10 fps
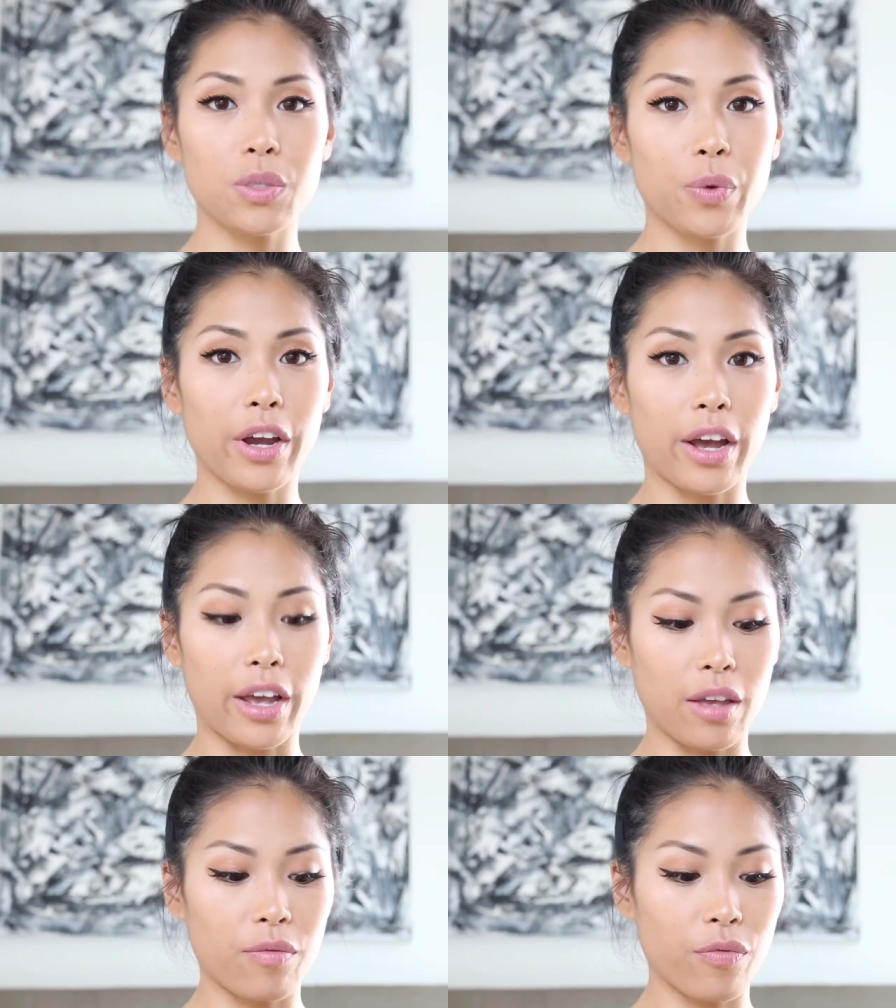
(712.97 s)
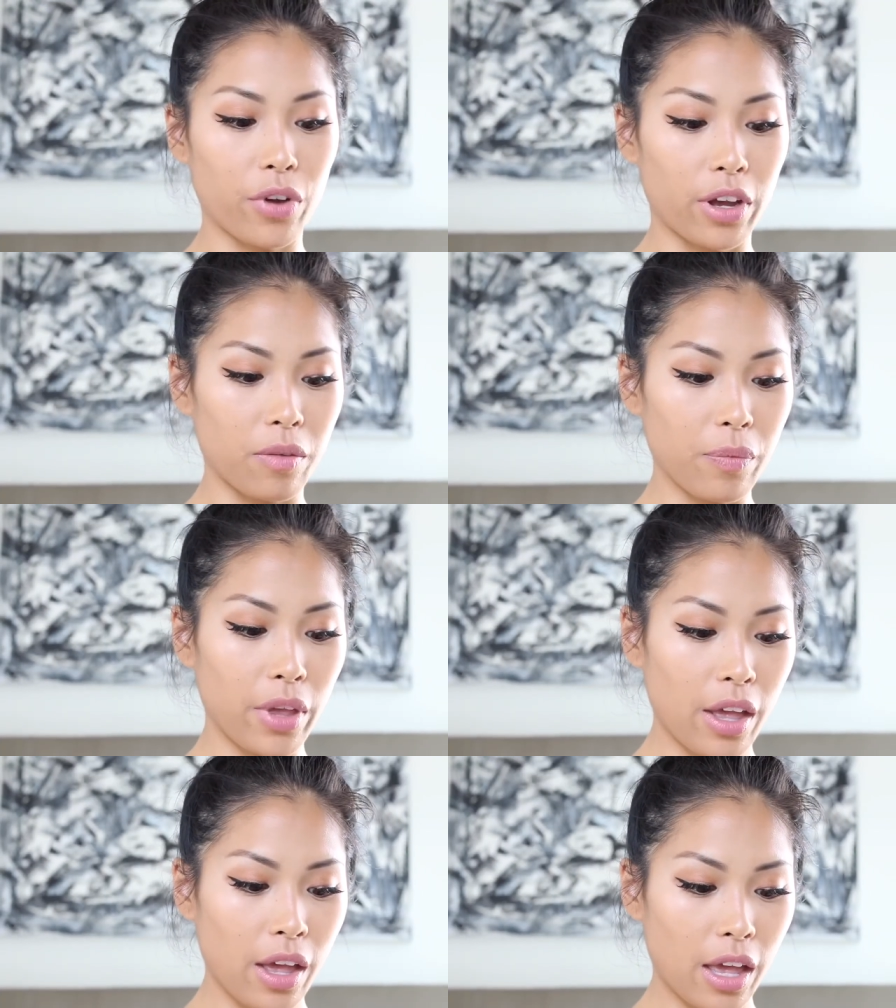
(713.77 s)
is where I am from.
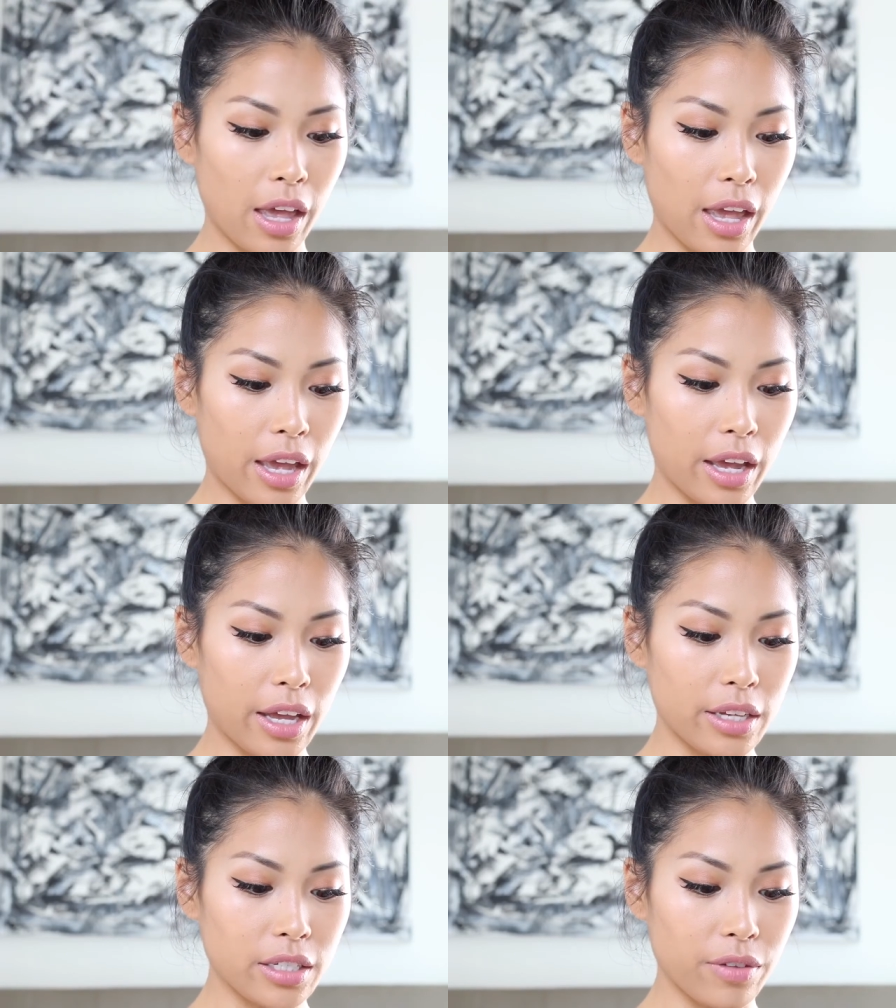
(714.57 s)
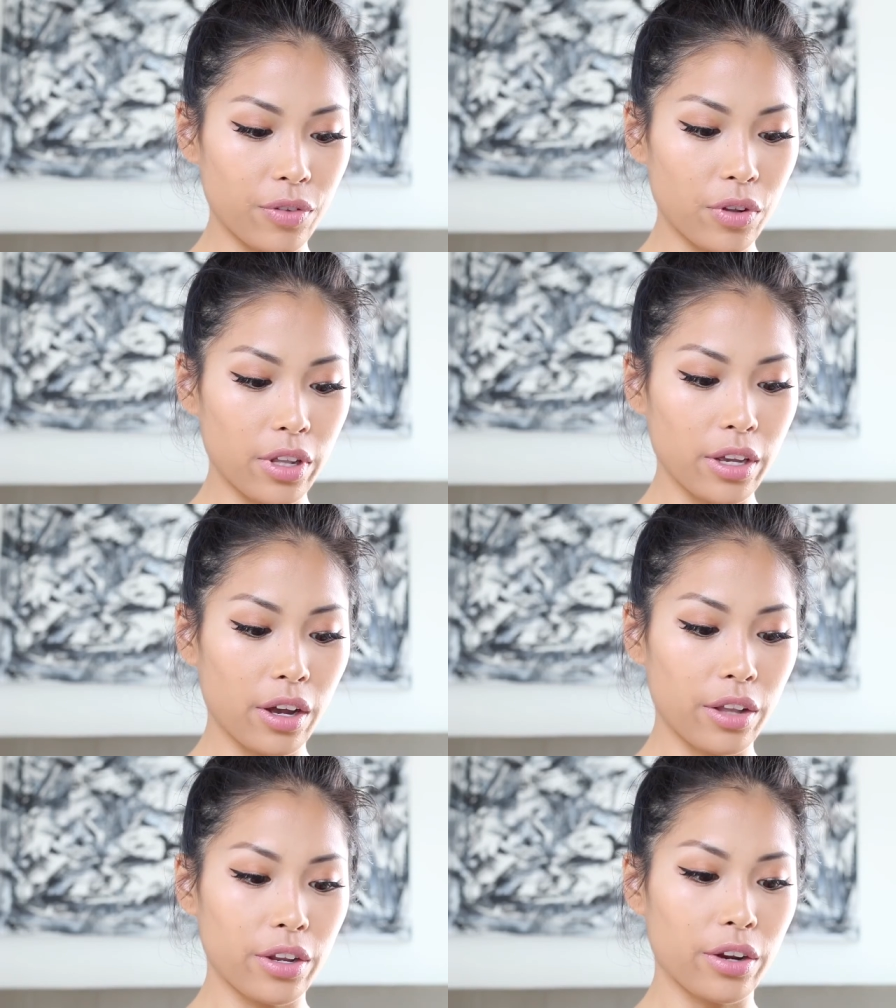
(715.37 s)
And if you click
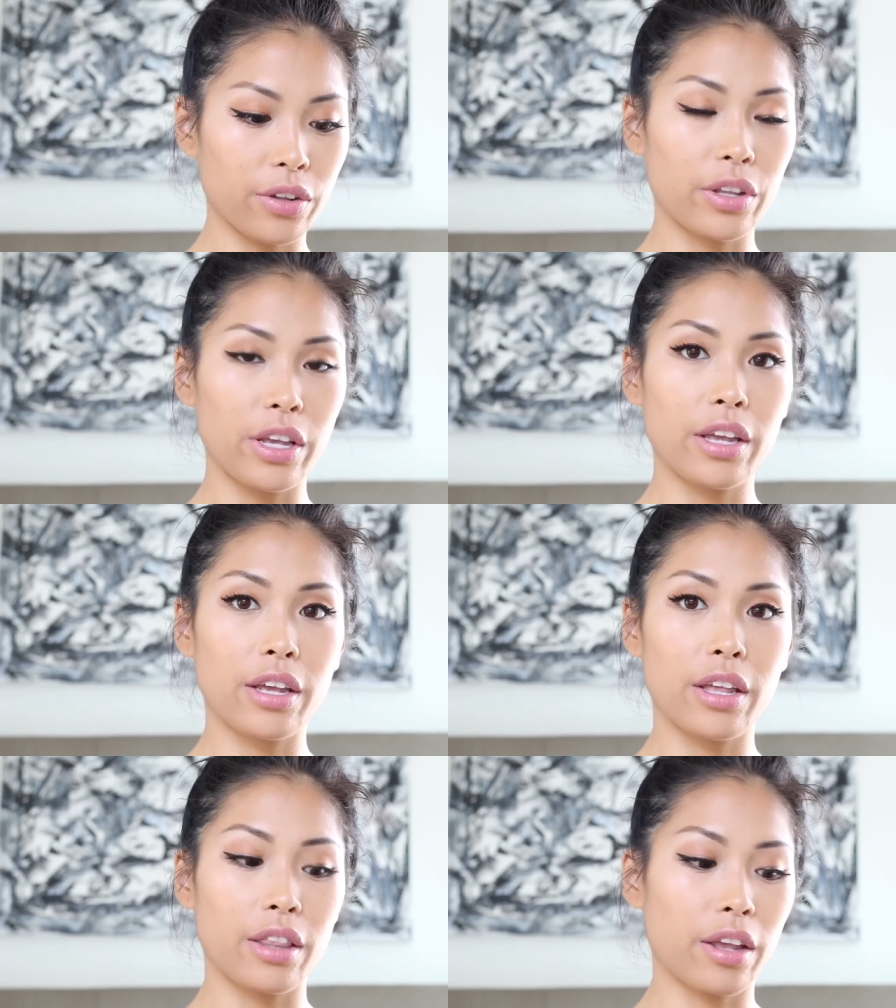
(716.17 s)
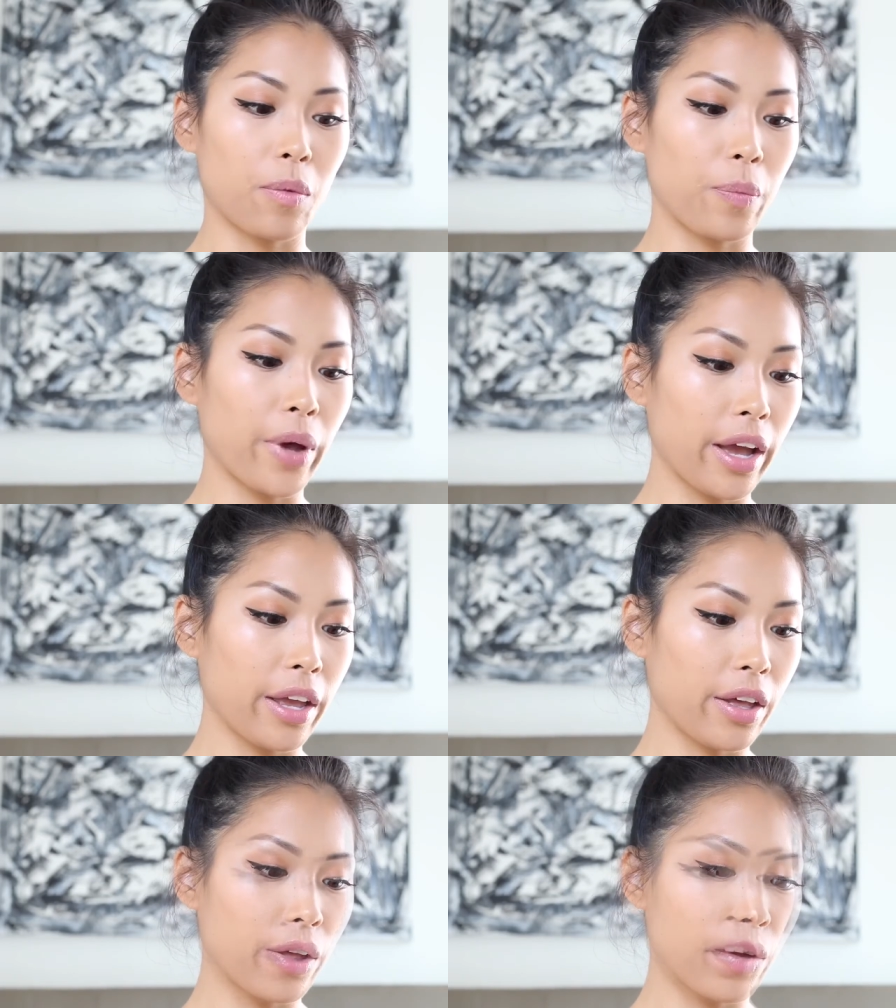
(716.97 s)
on their link in their
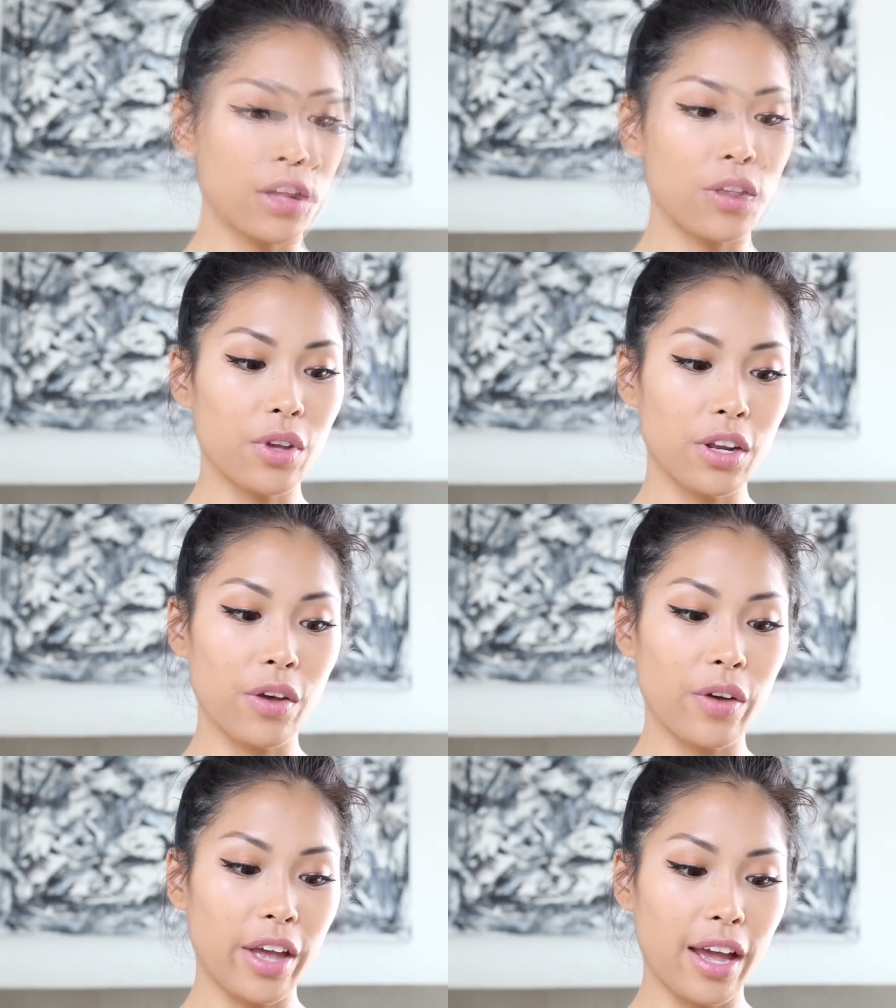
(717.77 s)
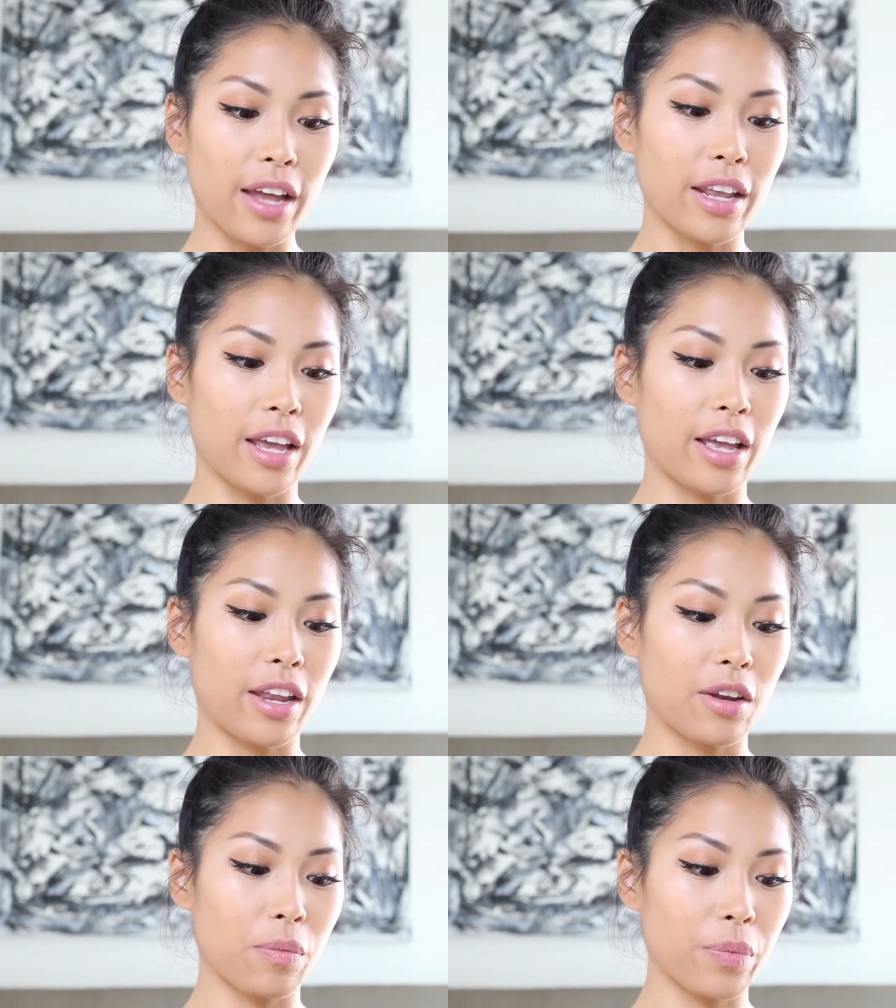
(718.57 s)
bio, you can go ahead and